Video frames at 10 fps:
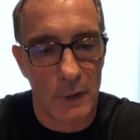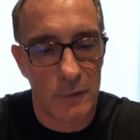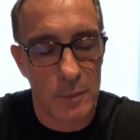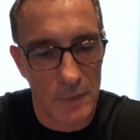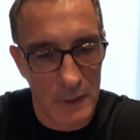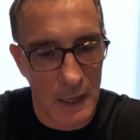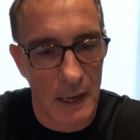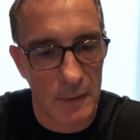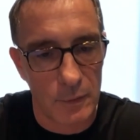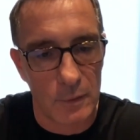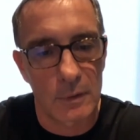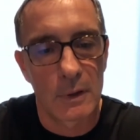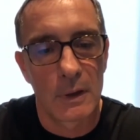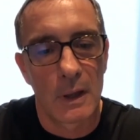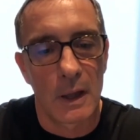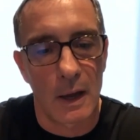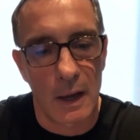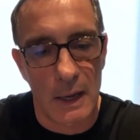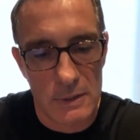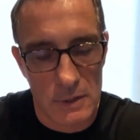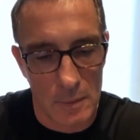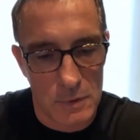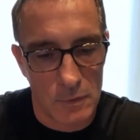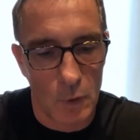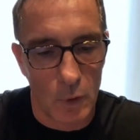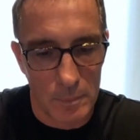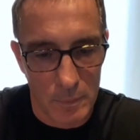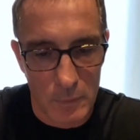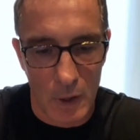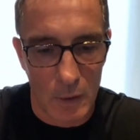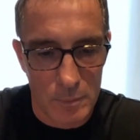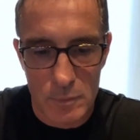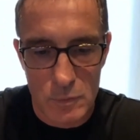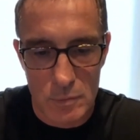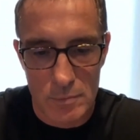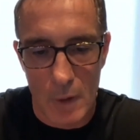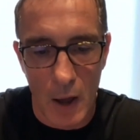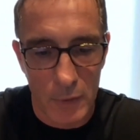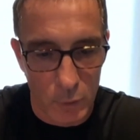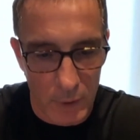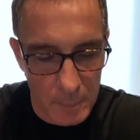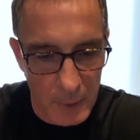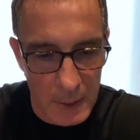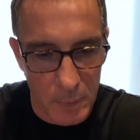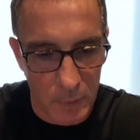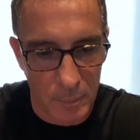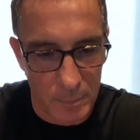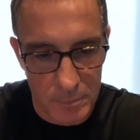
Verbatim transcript: You have to be very careful uh, in terms of not you know othering people